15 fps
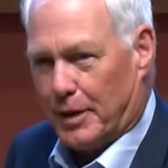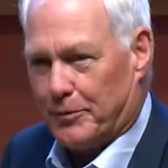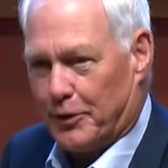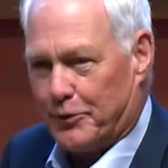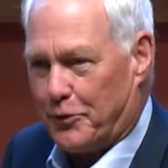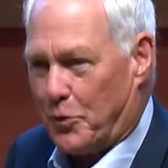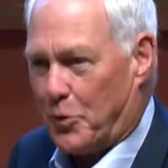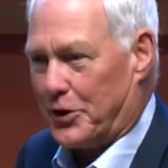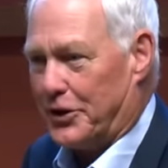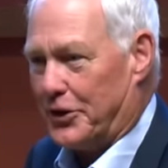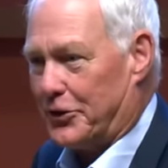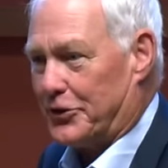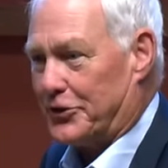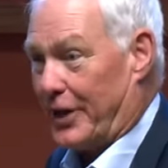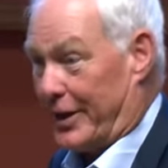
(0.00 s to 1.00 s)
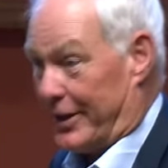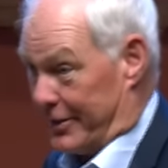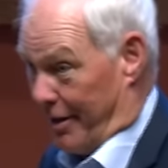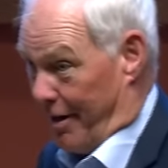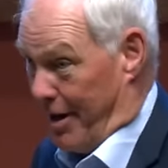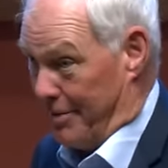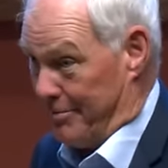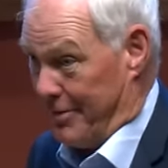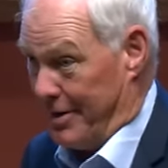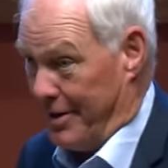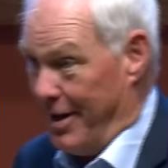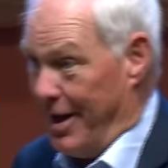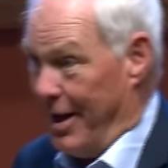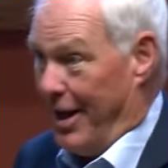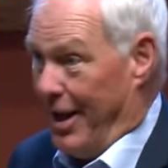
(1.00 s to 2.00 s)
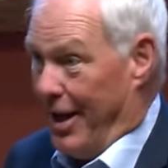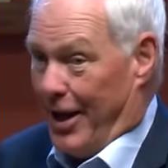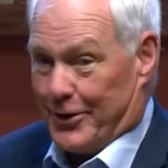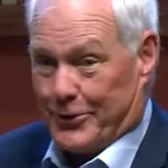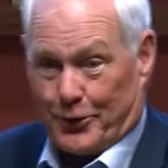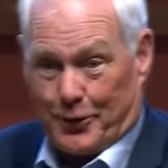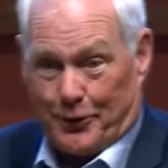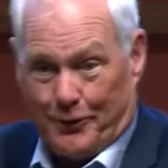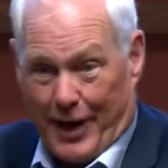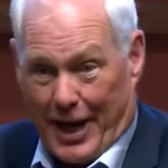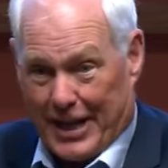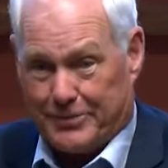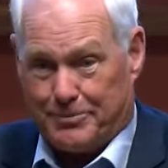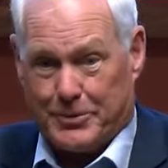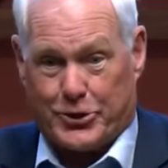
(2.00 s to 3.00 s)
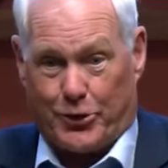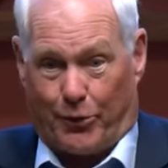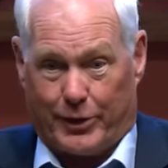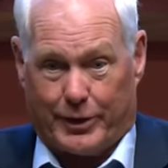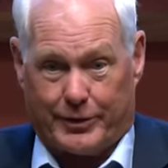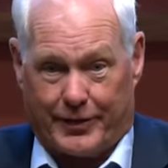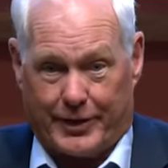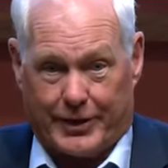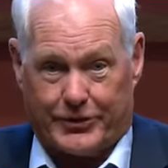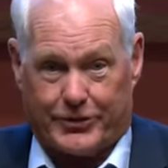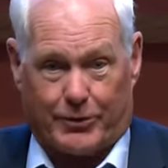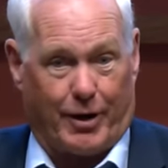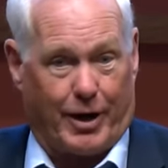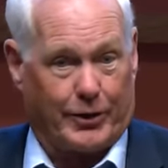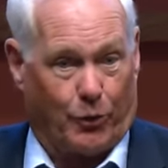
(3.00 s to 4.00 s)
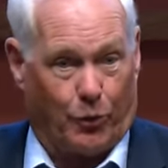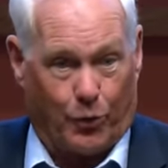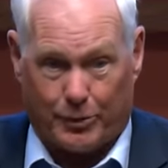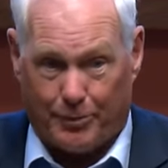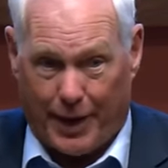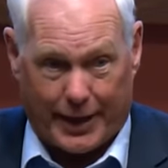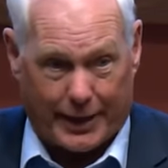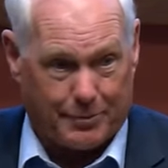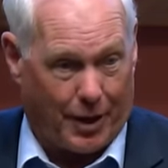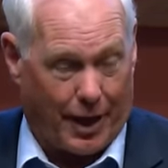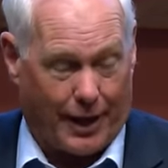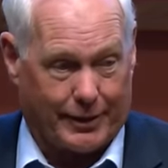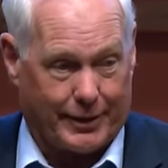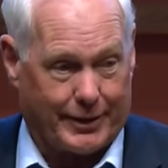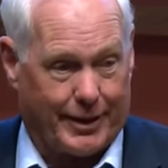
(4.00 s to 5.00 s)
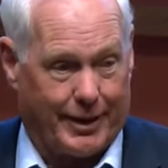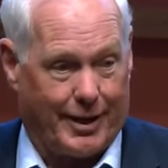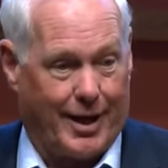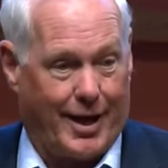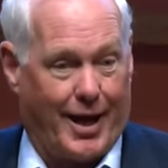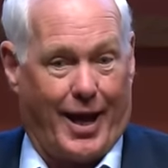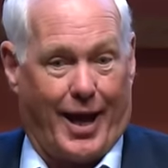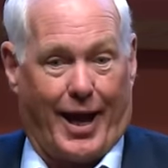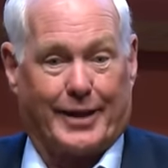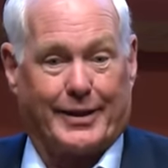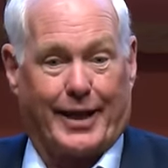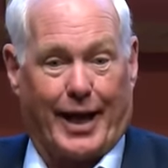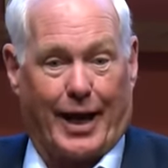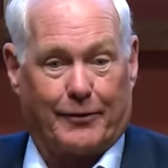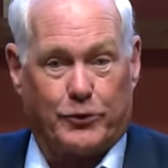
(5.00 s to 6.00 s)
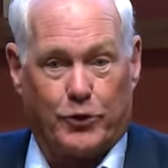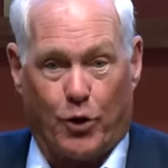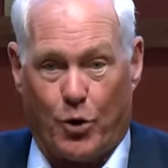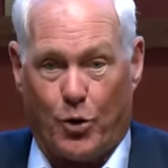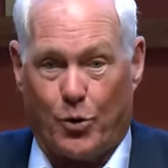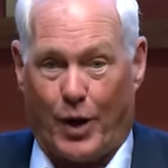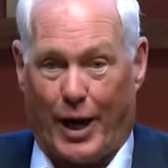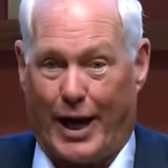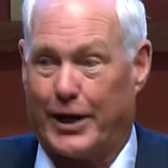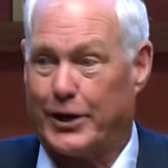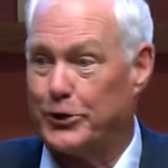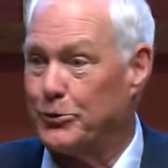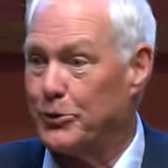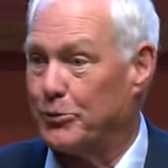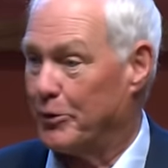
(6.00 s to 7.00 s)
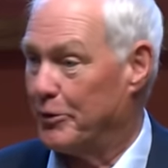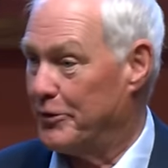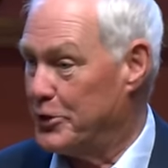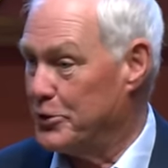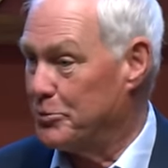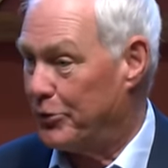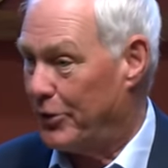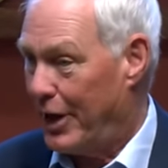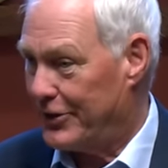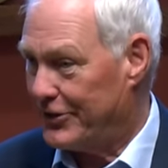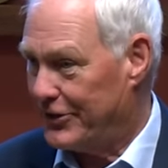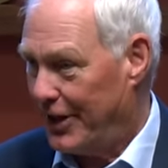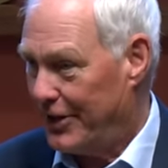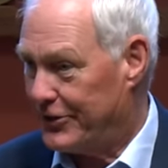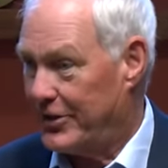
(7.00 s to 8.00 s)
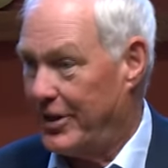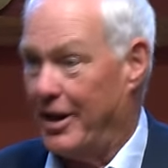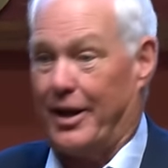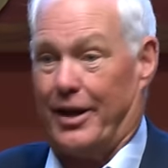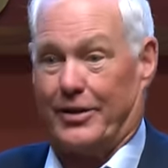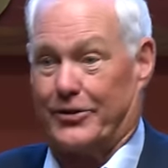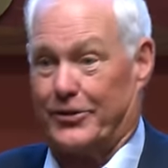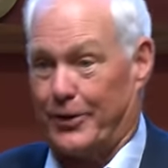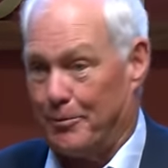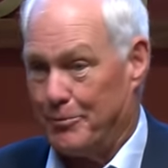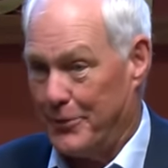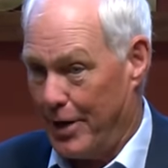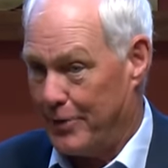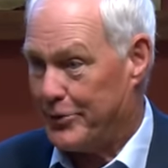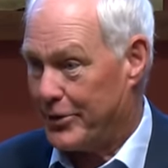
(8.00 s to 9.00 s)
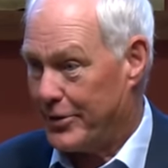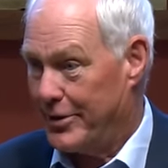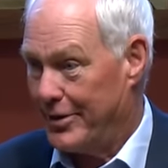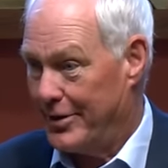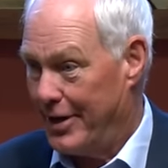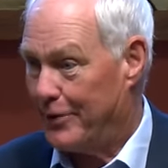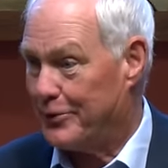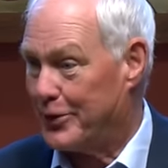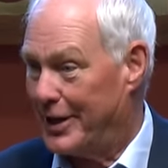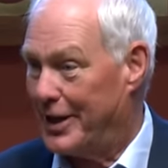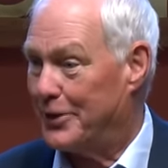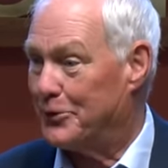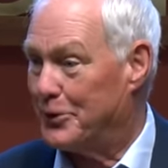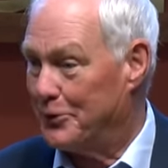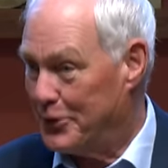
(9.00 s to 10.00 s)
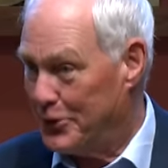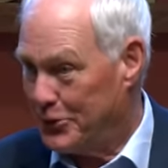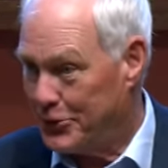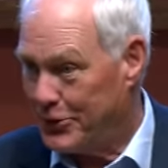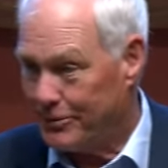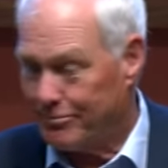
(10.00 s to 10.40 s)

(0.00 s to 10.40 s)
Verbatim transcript: of four years at a time. And so the vast majority of these are on automatic pilot and they have no annual review process and some never, never get reviewed.